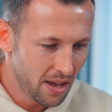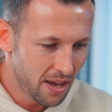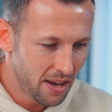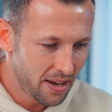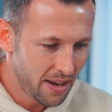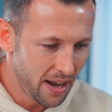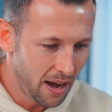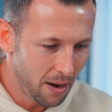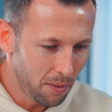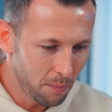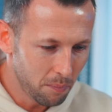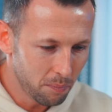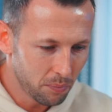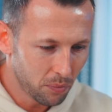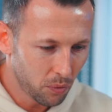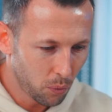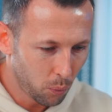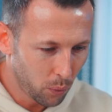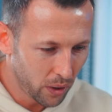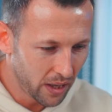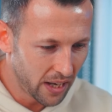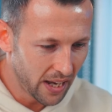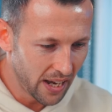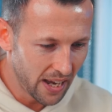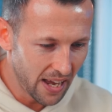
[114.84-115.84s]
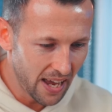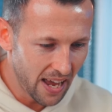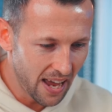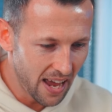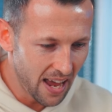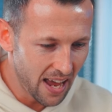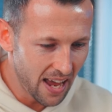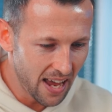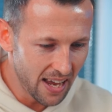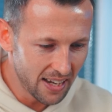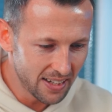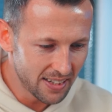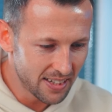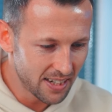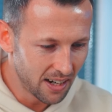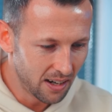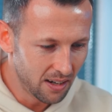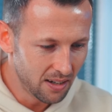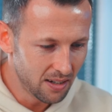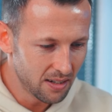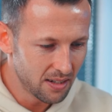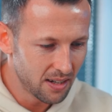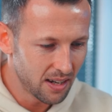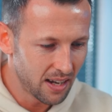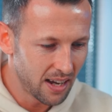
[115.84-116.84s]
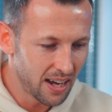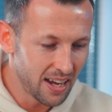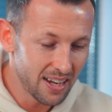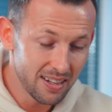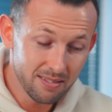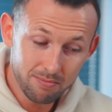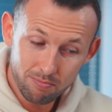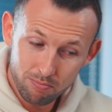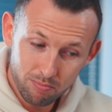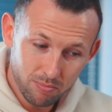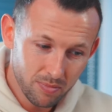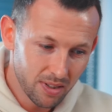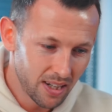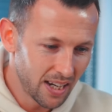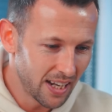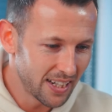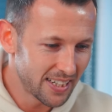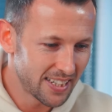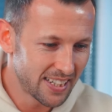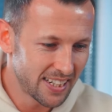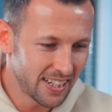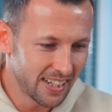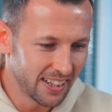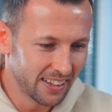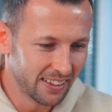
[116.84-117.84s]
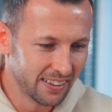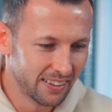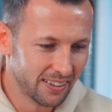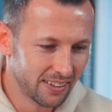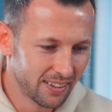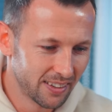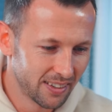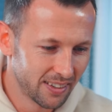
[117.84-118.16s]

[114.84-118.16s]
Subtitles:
Now, we hit enter and let's see.